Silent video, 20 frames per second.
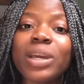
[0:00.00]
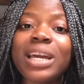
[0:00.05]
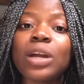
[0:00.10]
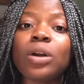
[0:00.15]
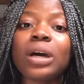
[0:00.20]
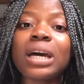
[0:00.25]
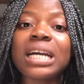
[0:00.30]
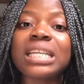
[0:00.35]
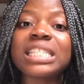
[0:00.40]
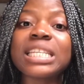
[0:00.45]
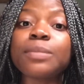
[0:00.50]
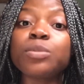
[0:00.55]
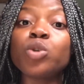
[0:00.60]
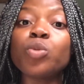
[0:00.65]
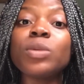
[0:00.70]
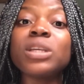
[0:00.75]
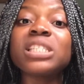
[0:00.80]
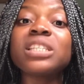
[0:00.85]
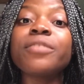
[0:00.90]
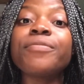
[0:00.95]
We cannot accept
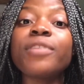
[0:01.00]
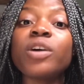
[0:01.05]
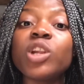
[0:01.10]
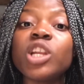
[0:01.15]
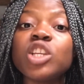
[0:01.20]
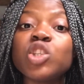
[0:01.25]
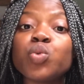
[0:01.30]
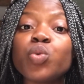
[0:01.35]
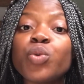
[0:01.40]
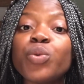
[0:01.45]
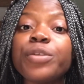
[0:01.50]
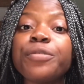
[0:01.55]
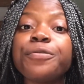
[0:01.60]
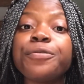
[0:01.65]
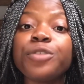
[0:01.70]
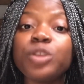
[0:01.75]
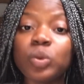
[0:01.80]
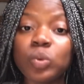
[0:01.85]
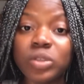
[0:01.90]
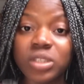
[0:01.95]
domestic violence. We
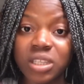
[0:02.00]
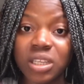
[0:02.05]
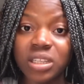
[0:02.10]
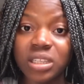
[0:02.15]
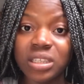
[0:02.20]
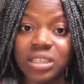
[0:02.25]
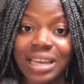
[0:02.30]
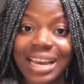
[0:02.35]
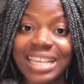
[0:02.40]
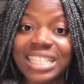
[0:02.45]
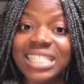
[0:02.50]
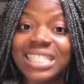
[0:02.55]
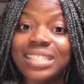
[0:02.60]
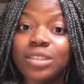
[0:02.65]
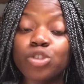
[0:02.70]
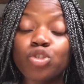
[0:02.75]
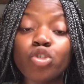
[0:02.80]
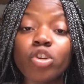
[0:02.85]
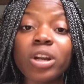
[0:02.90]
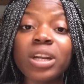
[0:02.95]
refuse it. I
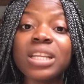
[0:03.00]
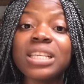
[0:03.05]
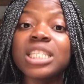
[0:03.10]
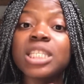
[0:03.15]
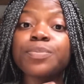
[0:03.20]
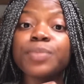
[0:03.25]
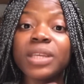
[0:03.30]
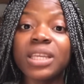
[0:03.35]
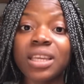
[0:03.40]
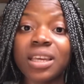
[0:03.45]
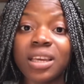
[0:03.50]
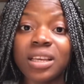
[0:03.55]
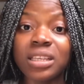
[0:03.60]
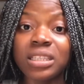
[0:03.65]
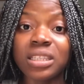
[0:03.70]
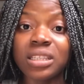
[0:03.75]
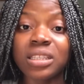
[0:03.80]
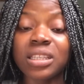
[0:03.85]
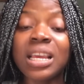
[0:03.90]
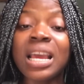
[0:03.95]
strongly speak
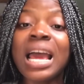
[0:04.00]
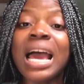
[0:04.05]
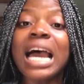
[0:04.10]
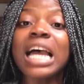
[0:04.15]
against it.